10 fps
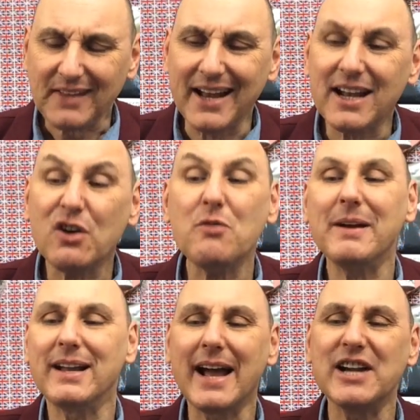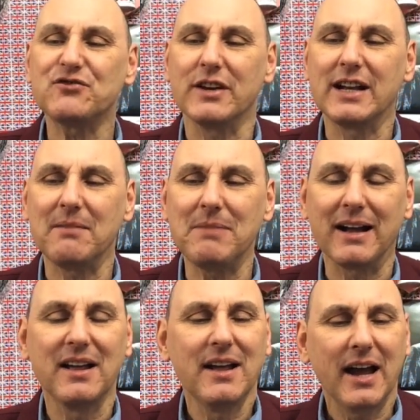And a little bit later, he come
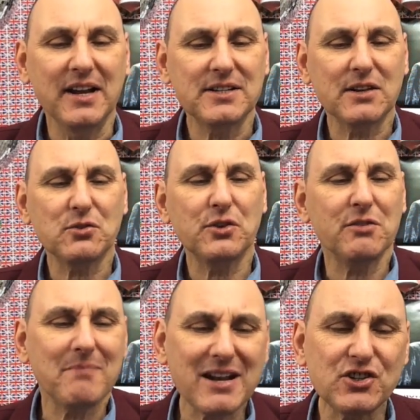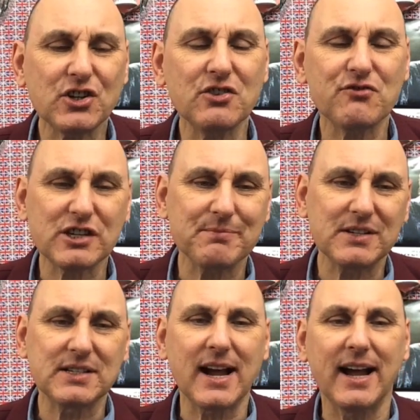back and he says, "Well, oh, you mentioned
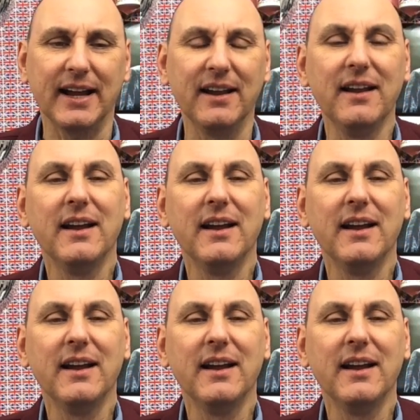Christmas Day."